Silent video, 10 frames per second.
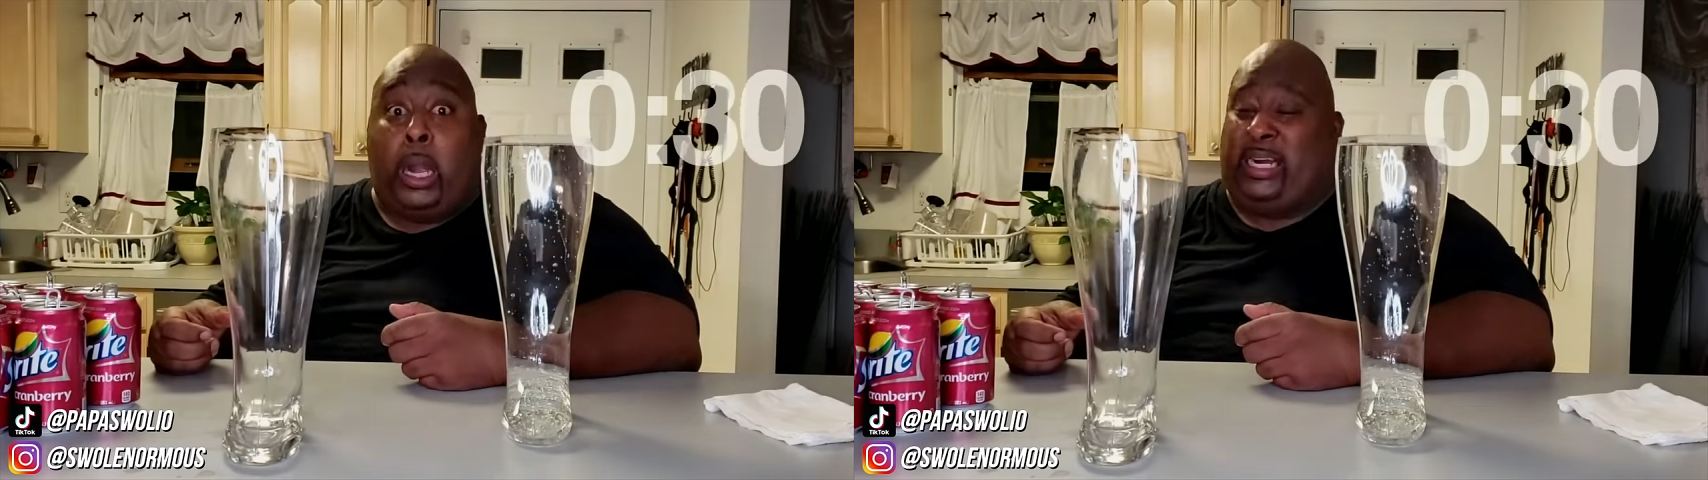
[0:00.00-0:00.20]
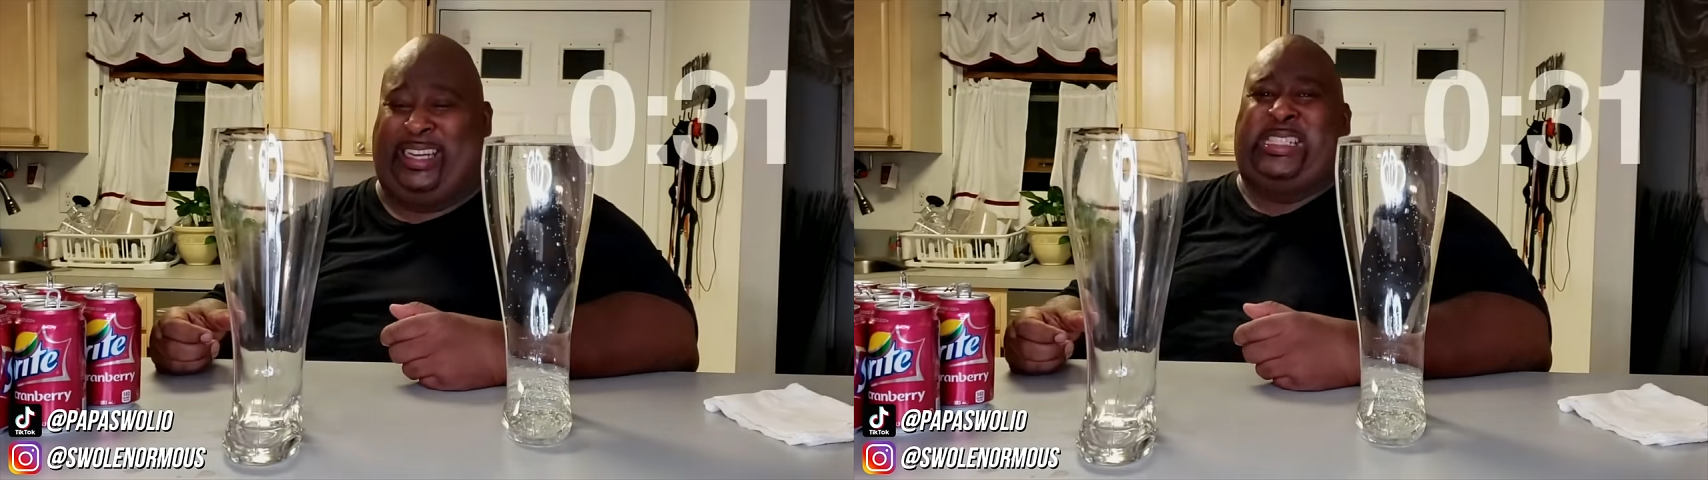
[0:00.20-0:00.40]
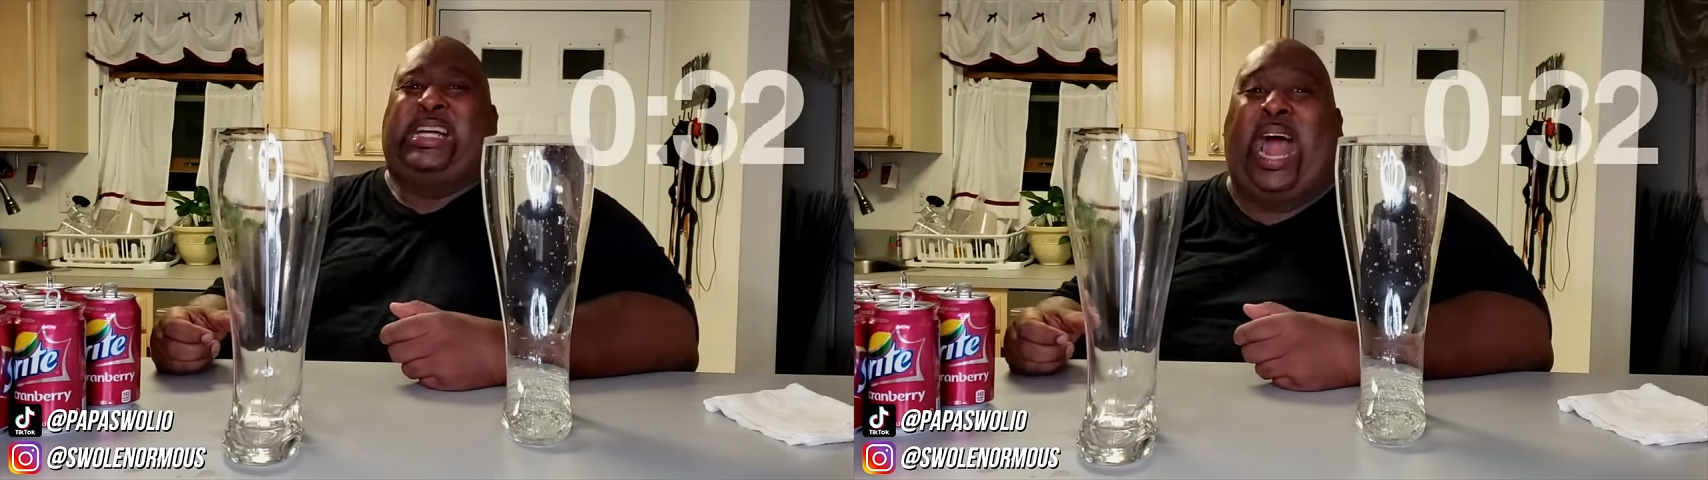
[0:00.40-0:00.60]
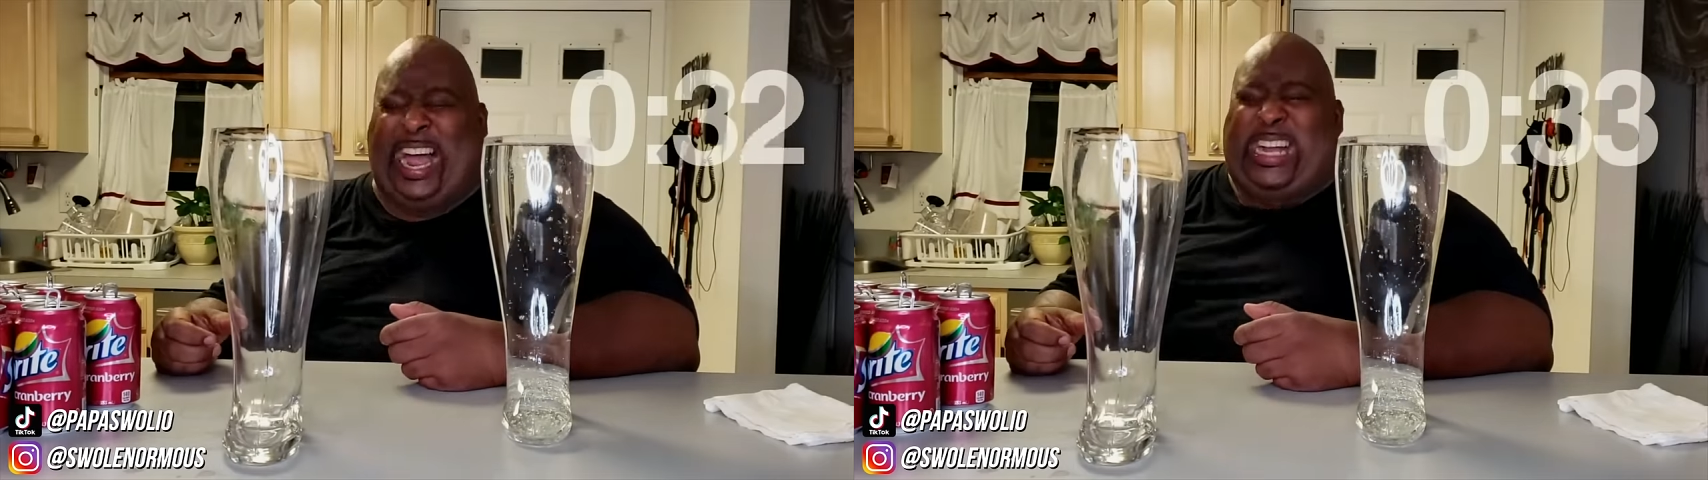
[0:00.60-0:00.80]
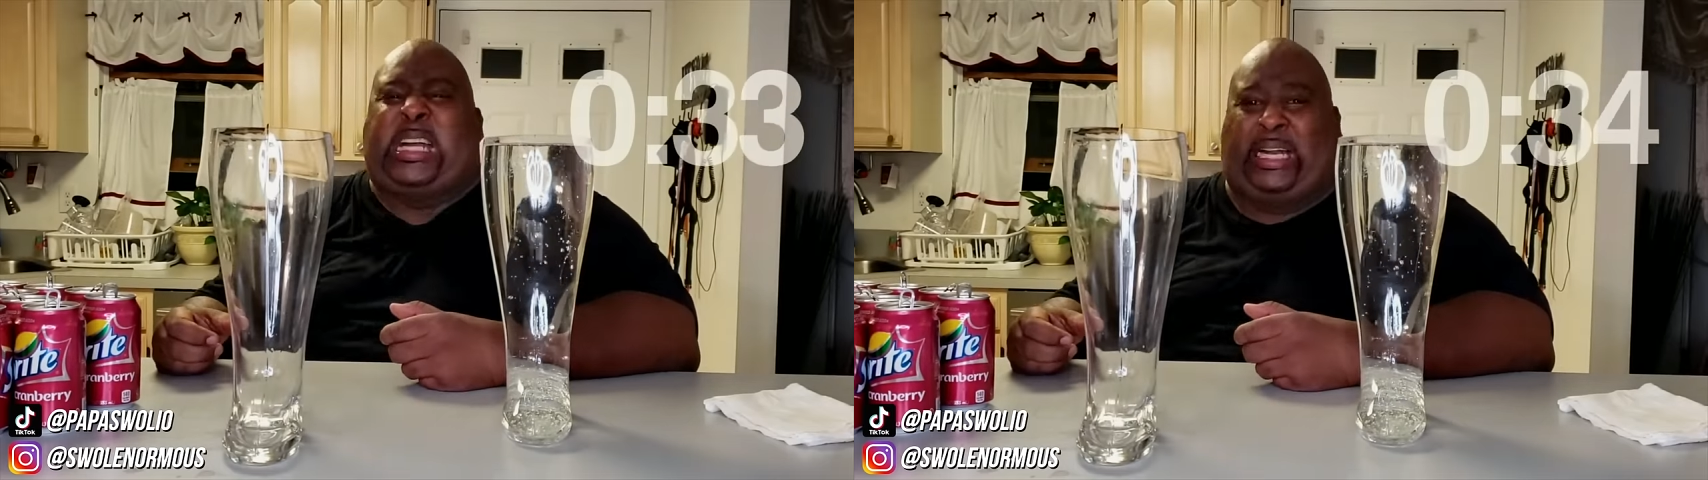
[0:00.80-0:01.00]
I mean,
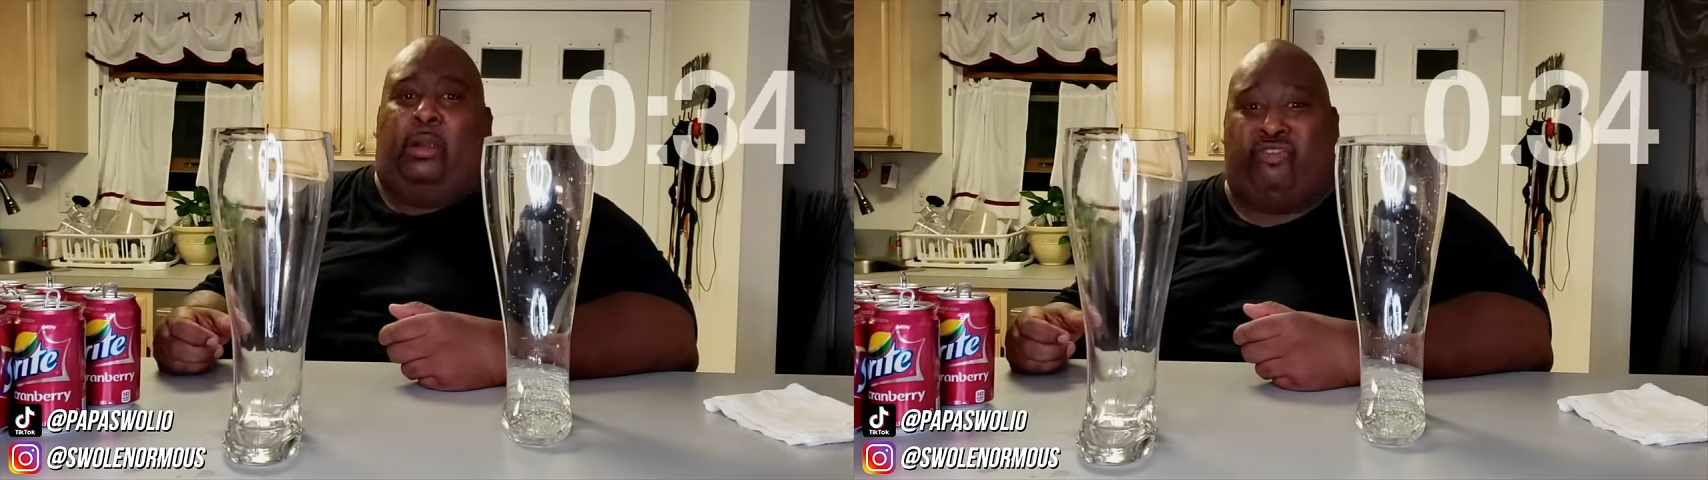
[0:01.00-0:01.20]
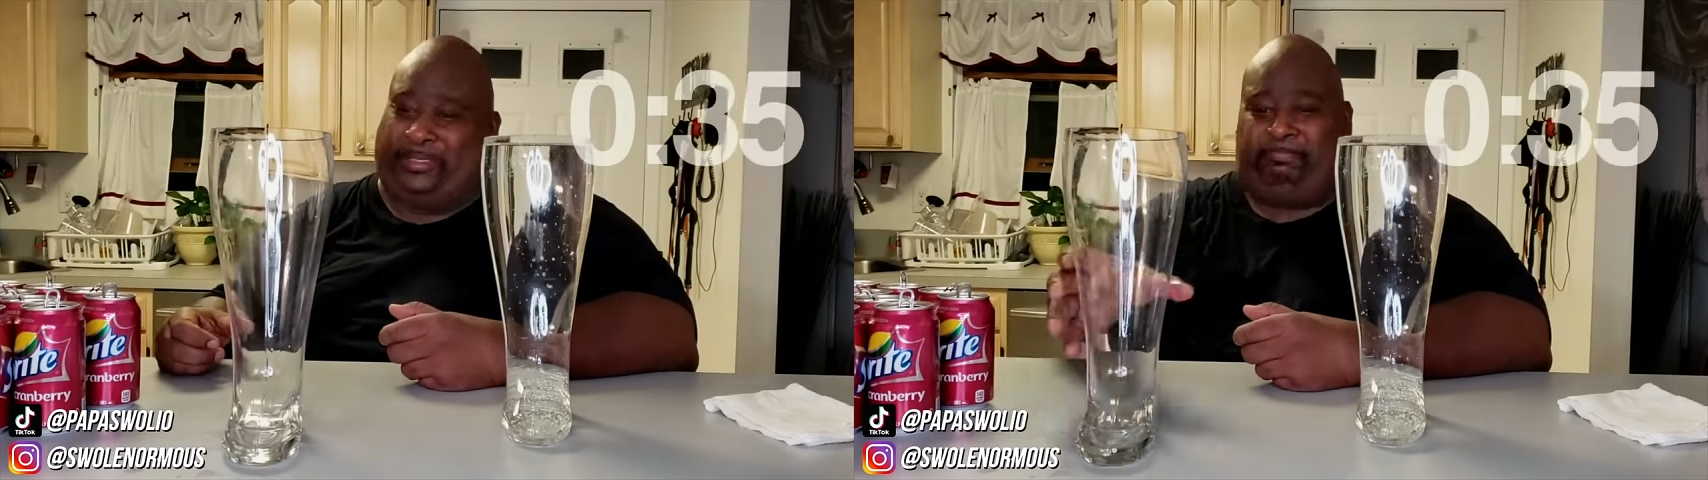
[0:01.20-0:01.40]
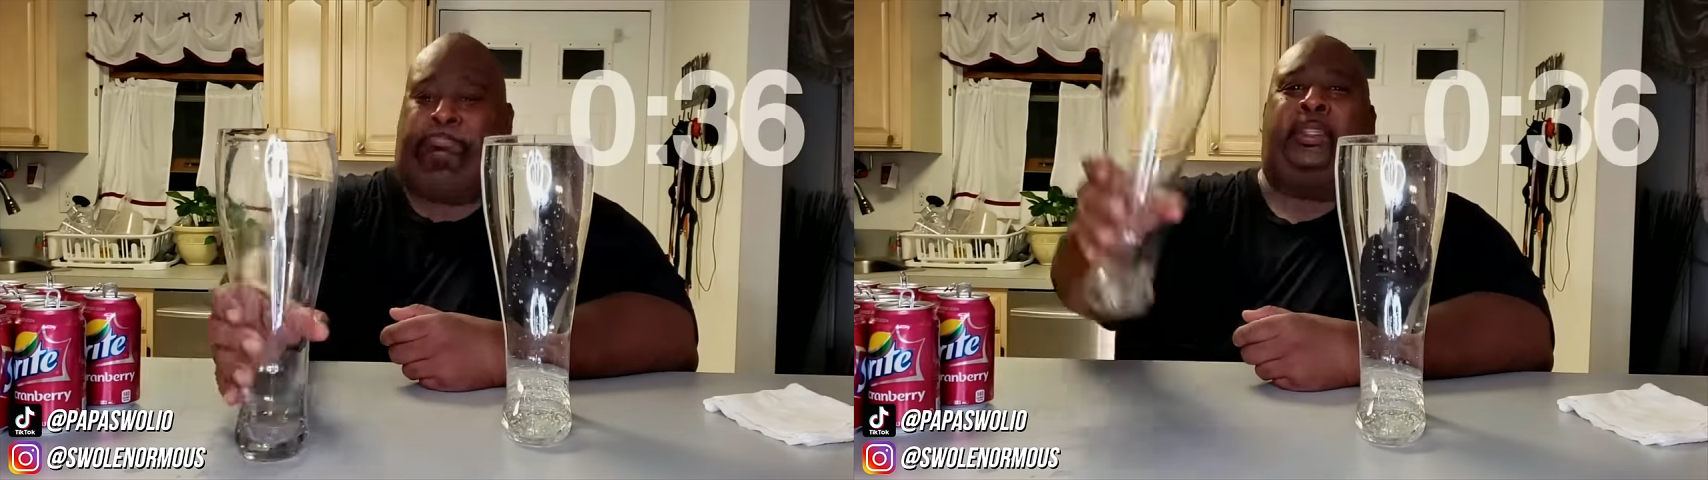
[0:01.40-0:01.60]
his channel